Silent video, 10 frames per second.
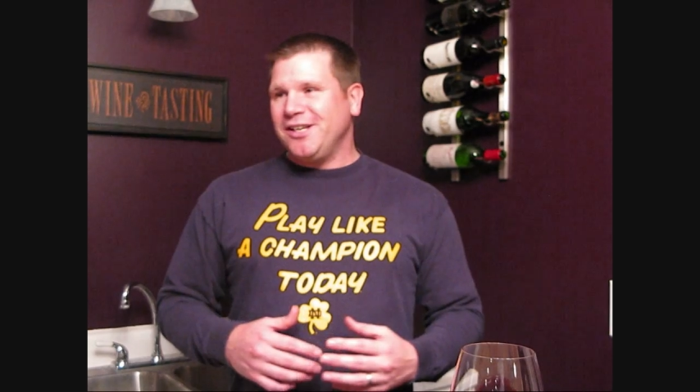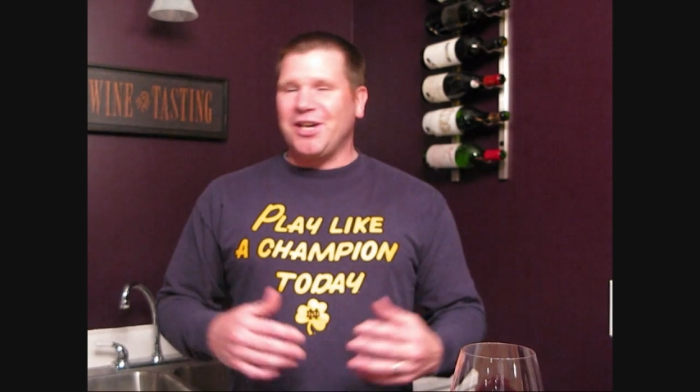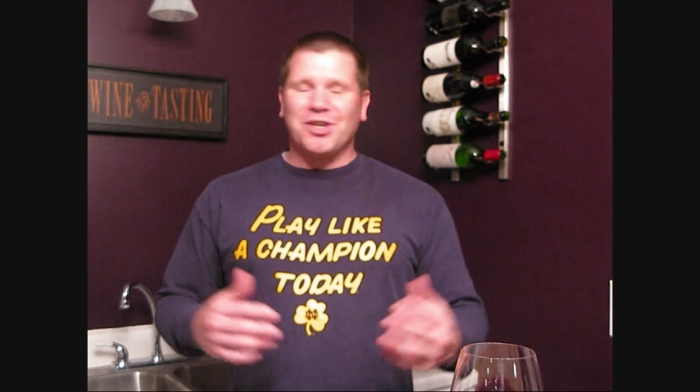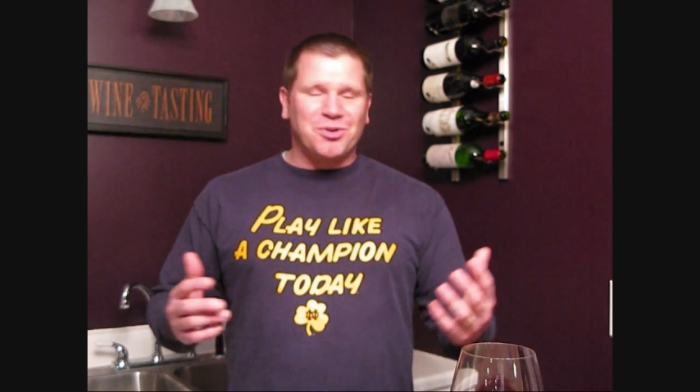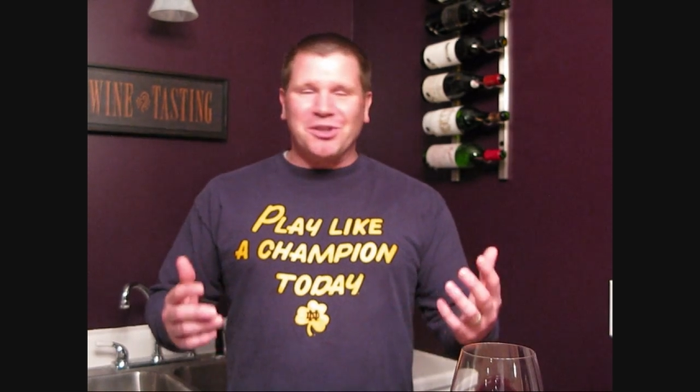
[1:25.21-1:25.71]

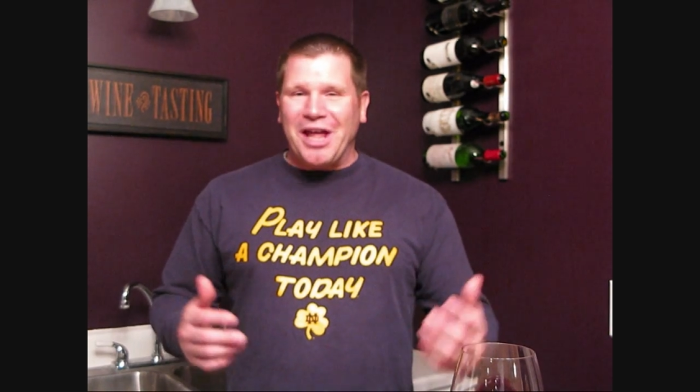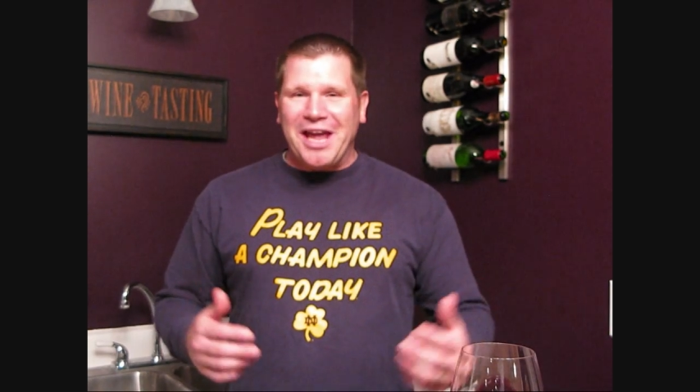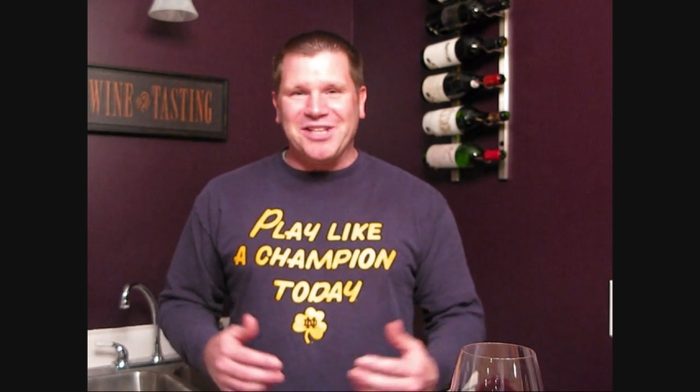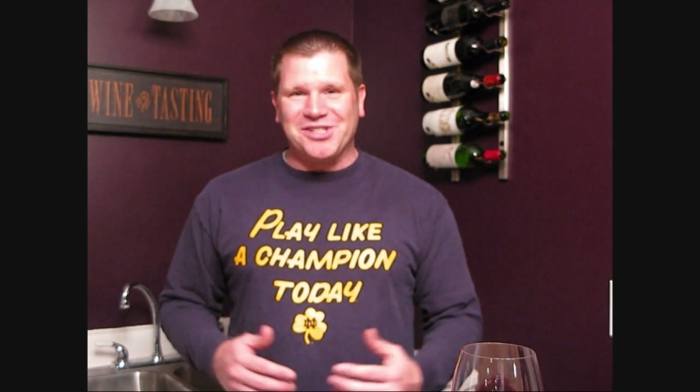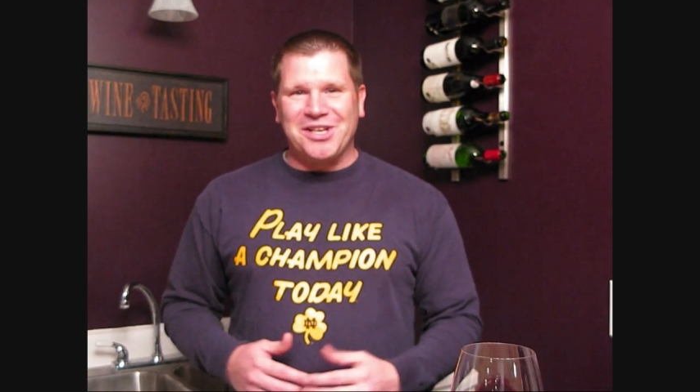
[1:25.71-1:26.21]
country
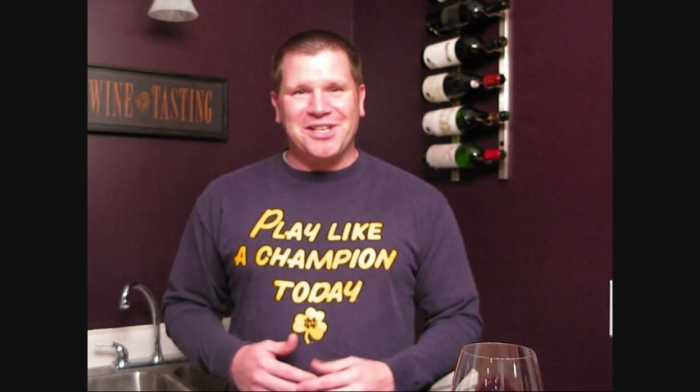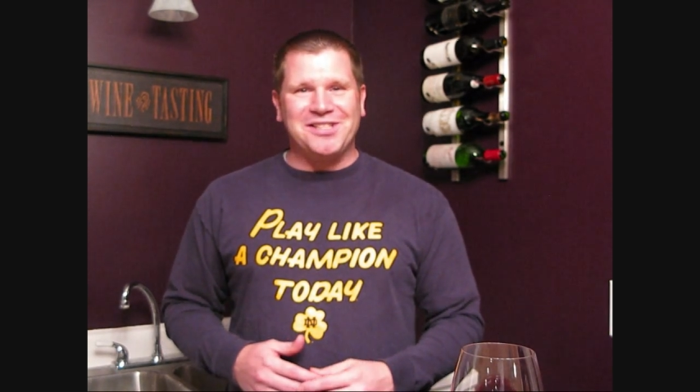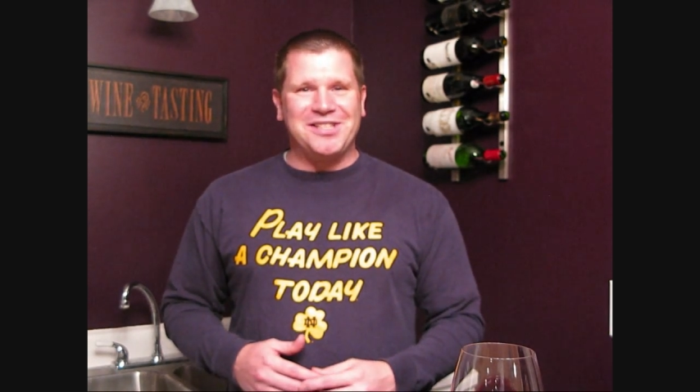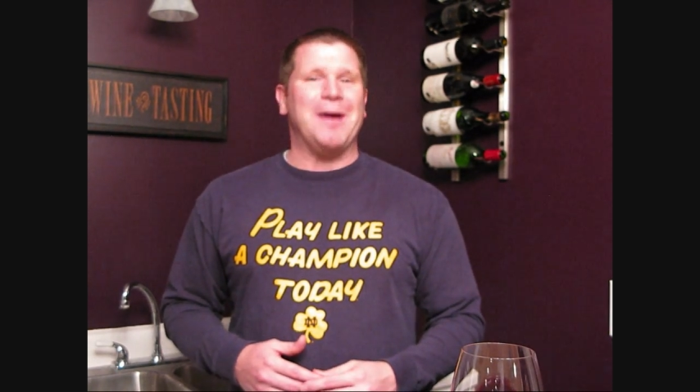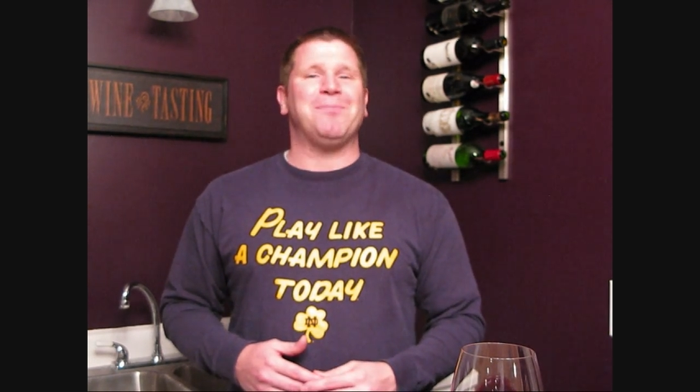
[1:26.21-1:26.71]
lanes on a
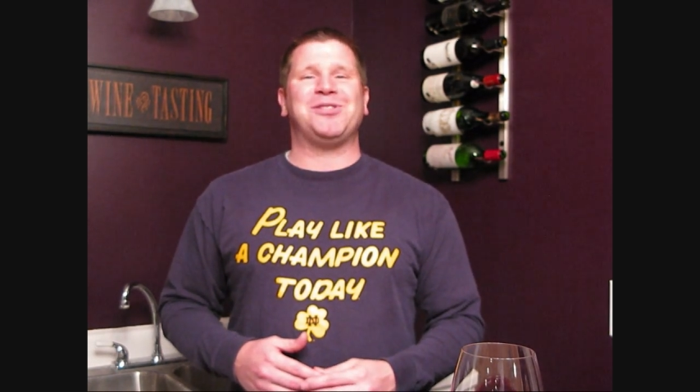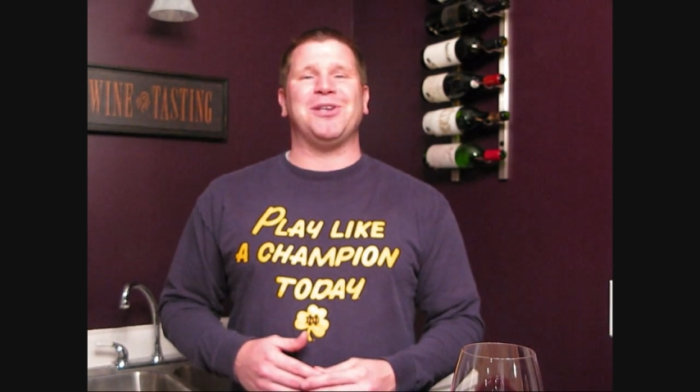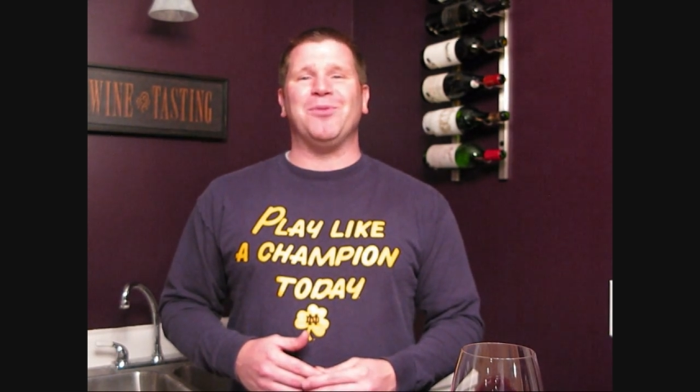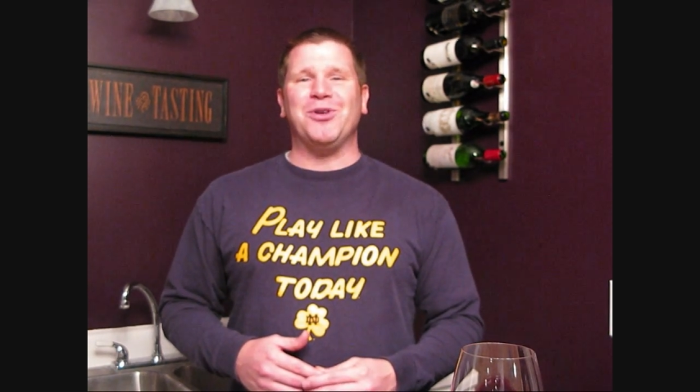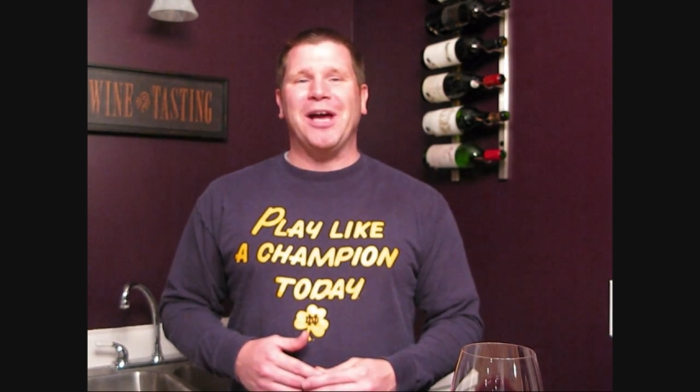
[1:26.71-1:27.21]
damp
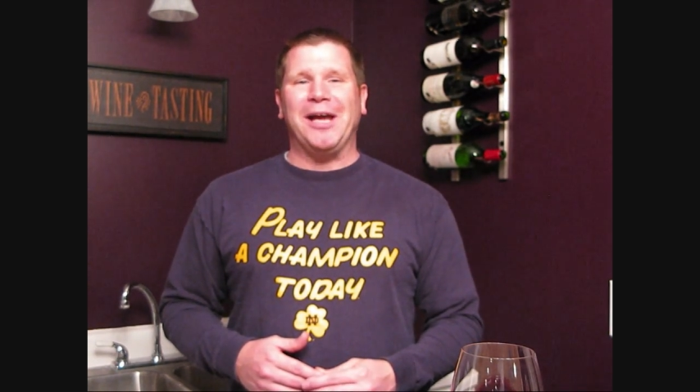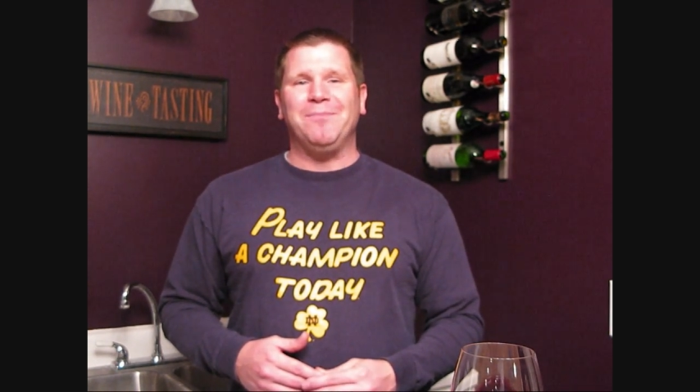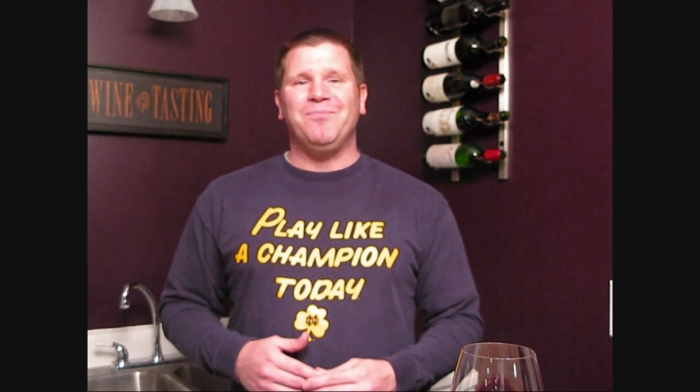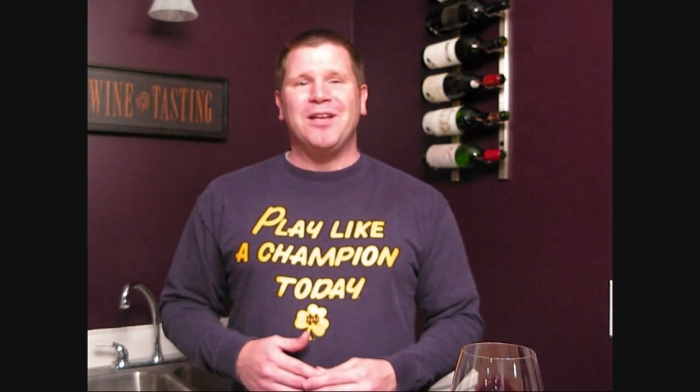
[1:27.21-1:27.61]
summer night.